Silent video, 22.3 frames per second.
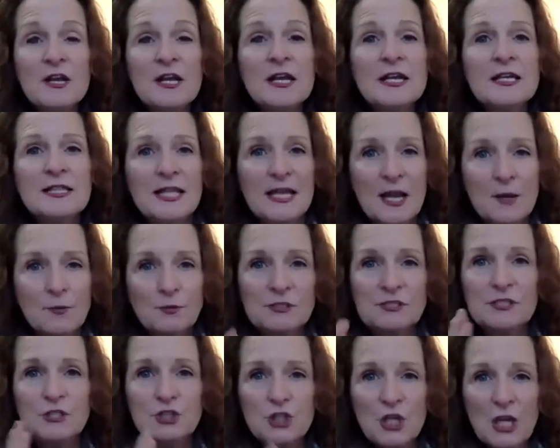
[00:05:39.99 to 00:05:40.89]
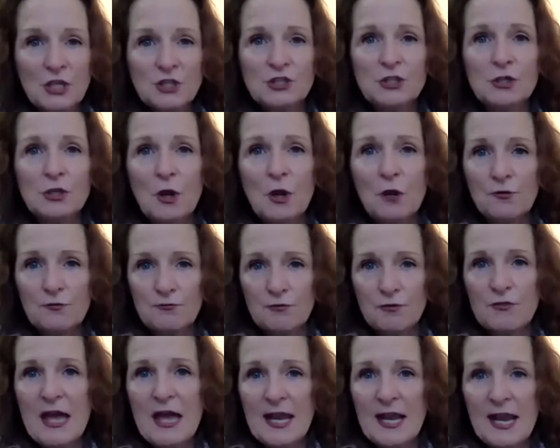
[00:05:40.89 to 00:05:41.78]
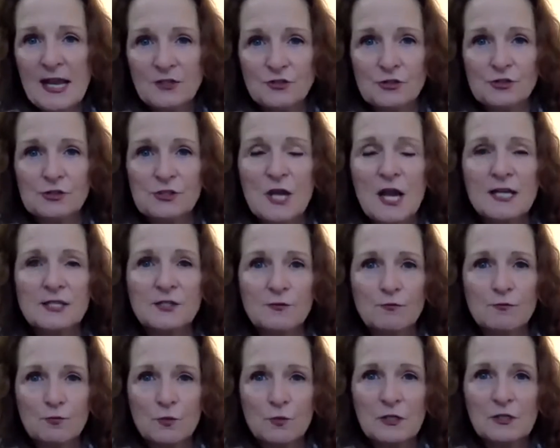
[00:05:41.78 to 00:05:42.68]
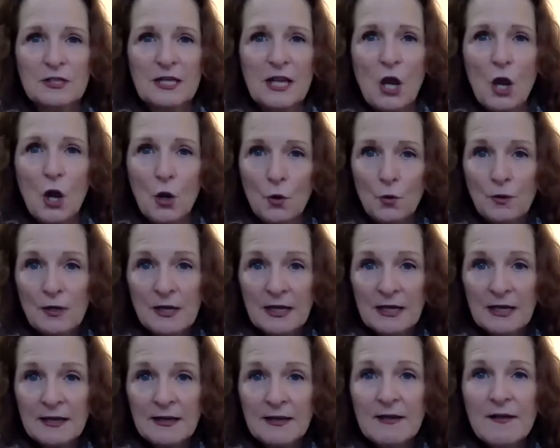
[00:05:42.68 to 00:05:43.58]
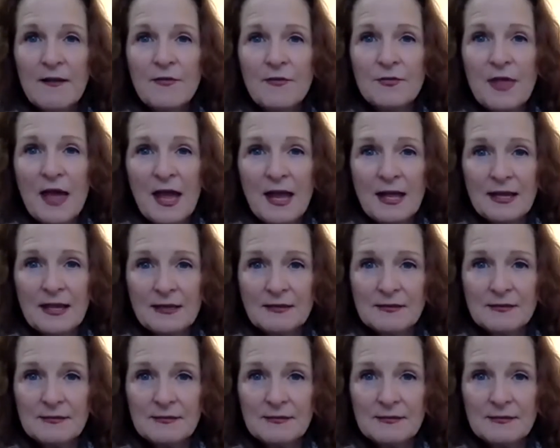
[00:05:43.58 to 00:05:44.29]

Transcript: then I would suggest you go through that exercise of really owning that